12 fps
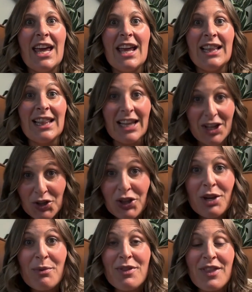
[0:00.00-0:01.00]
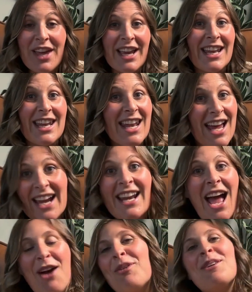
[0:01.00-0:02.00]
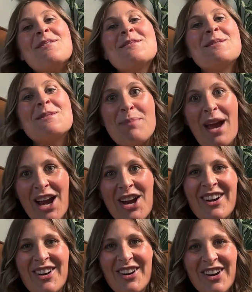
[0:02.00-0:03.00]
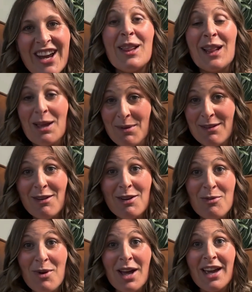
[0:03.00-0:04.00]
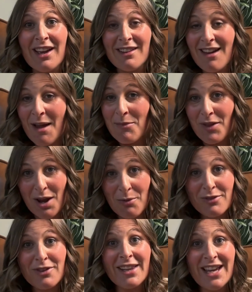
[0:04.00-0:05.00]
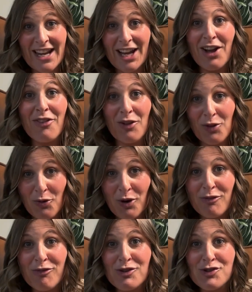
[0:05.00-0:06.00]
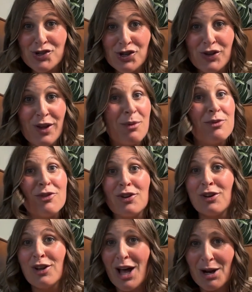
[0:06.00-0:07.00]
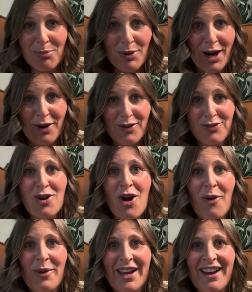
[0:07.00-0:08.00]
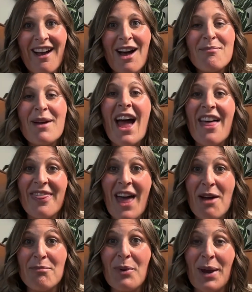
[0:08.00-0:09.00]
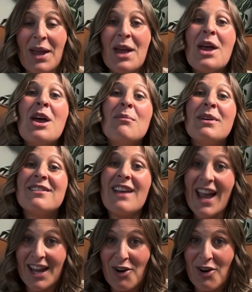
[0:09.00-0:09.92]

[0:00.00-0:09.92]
literally with like 9 hours to spare. Let me tell you what, a time that I was leaning on the Lord for sure. There was a lot of prayers going up at that point because I had